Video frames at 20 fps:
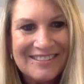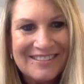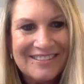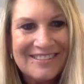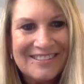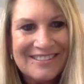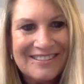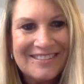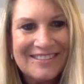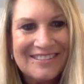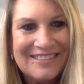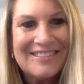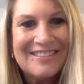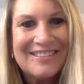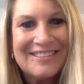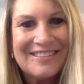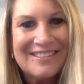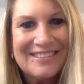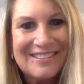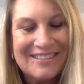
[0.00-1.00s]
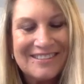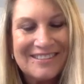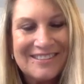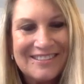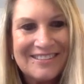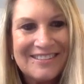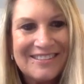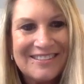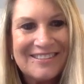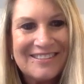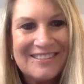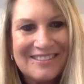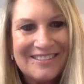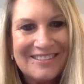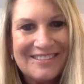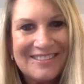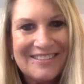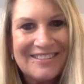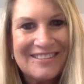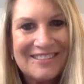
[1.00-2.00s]

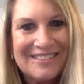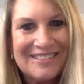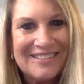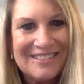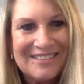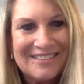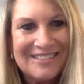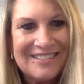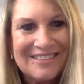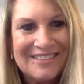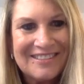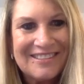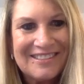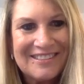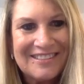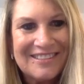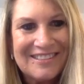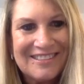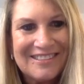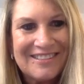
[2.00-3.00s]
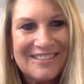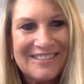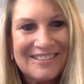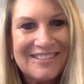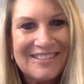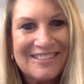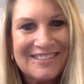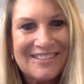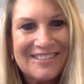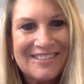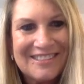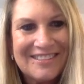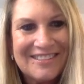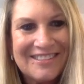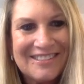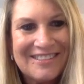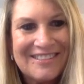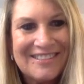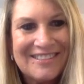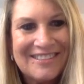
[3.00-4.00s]

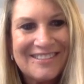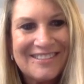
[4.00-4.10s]
The person shown says nothing.